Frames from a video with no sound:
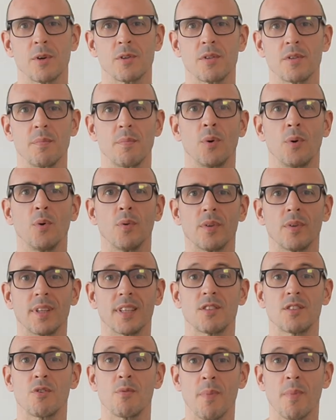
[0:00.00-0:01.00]
important thing
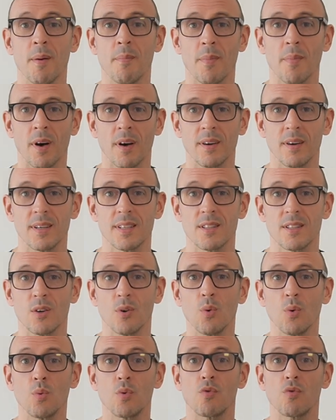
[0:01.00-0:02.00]
to remember is that
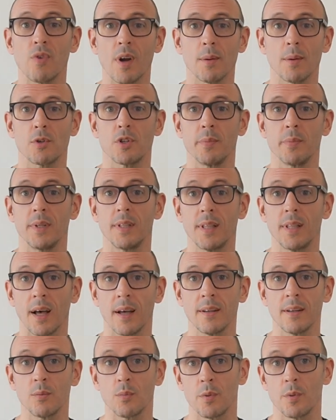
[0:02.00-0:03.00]
all the reps should be
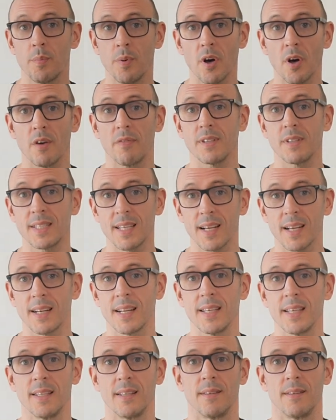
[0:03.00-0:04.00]
done with perfect
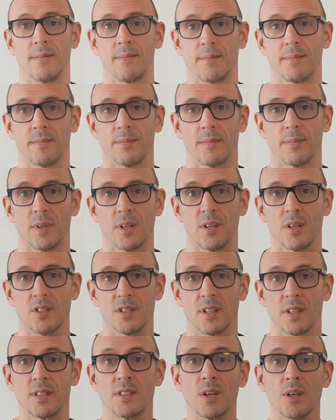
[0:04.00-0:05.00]
technique. So
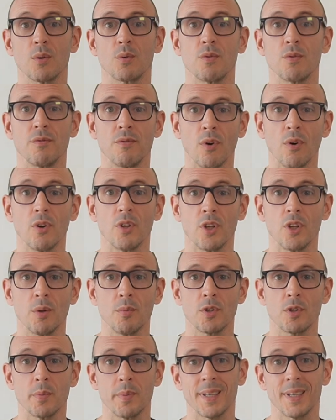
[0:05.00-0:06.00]
the total volume
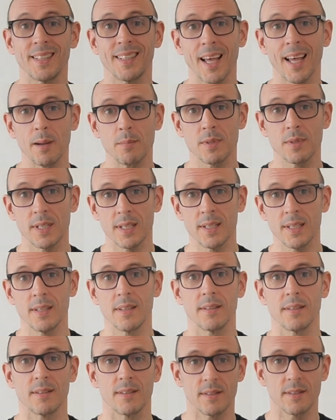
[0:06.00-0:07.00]
should be adapted
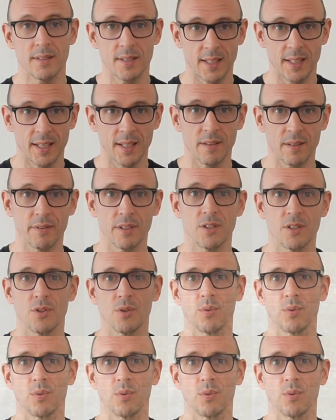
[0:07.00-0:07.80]
to the individual.